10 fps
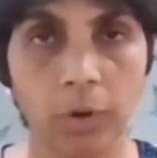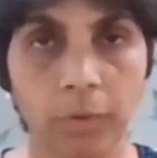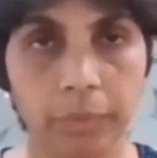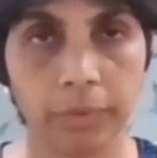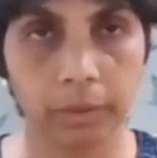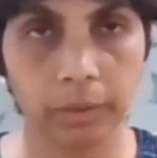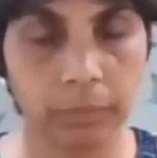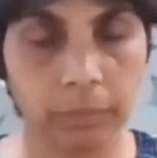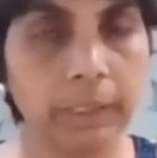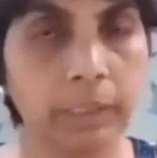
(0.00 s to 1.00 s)
of
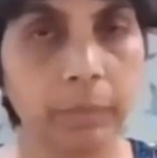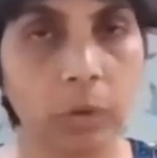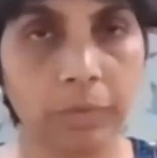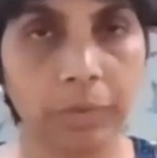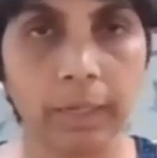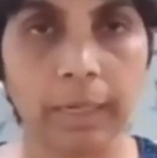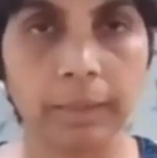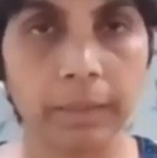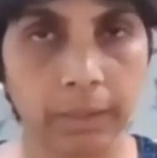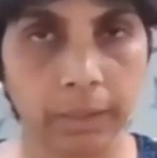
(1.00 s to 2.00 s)
the wisdom of our
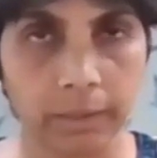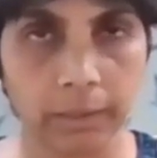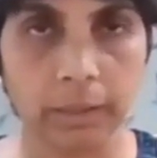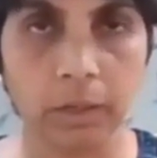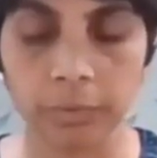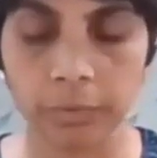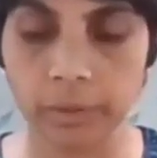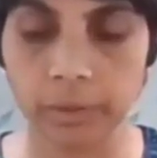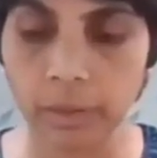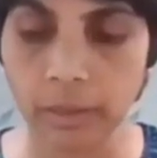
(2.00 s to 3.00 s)
ancestors, of
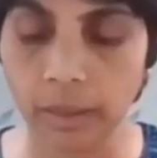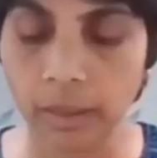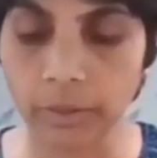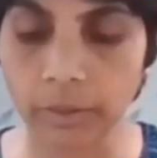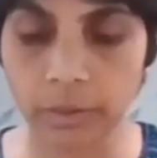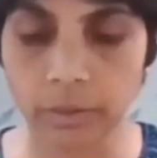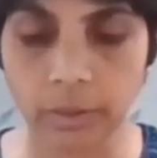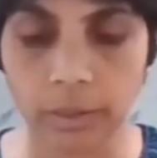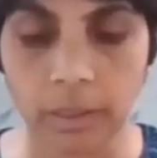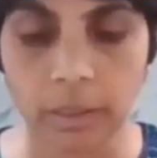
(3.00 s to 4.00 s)
the larger
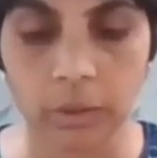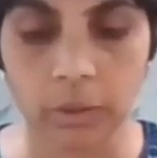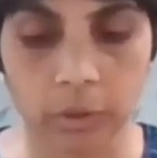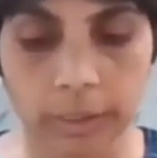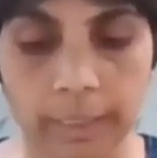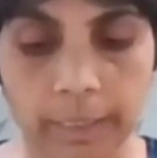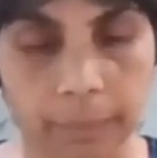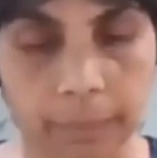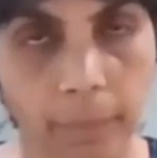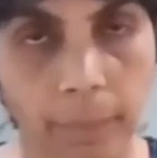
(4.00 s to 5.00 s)

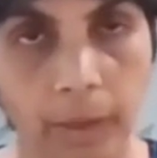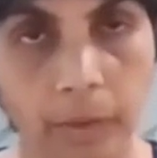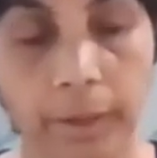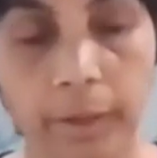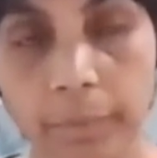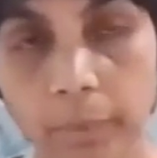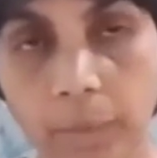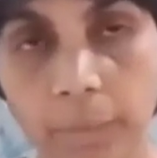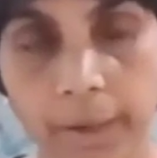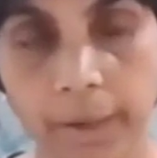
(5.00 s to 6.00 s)
society, okay,
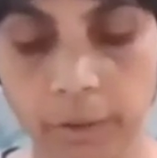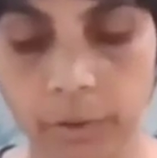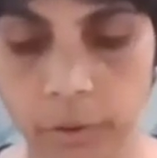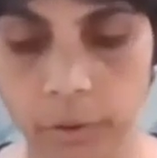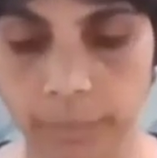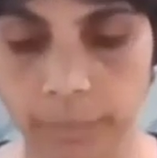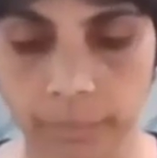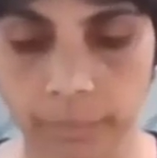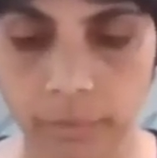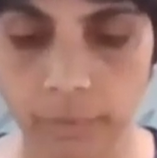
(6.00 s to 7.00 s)
from evolution.
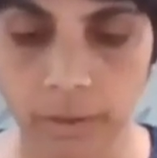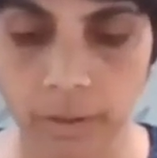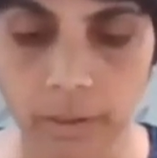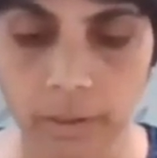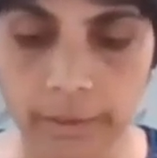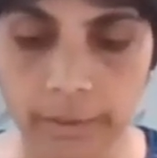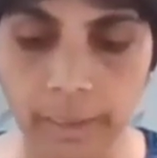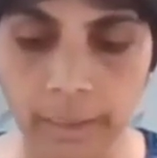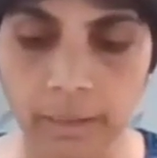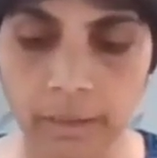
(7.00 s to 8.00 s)

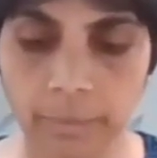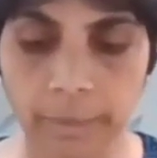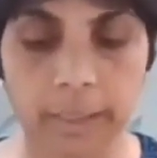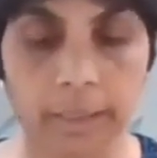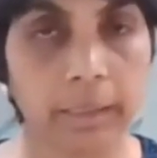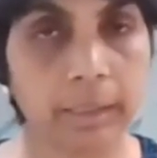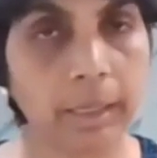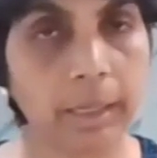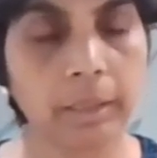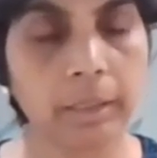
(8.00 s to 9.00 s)
Then Anandamaya is
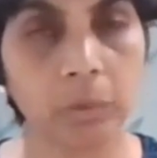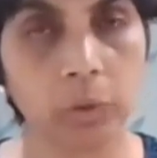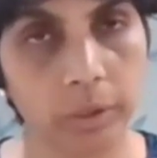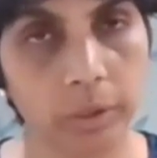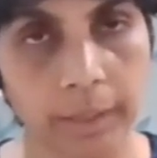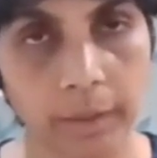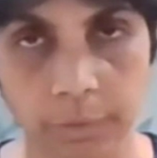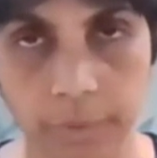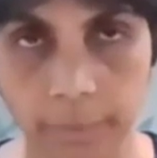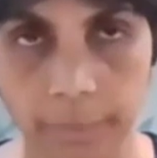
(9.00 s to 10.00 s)
the innermost layer
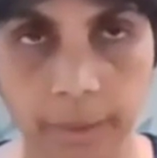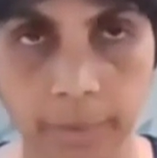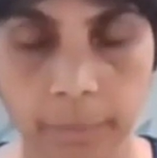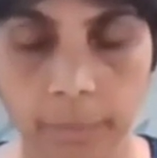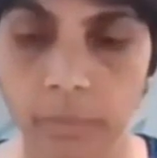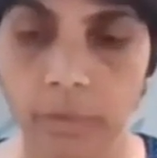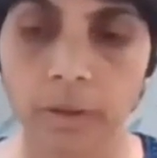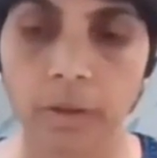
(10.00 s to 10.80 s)
of our being,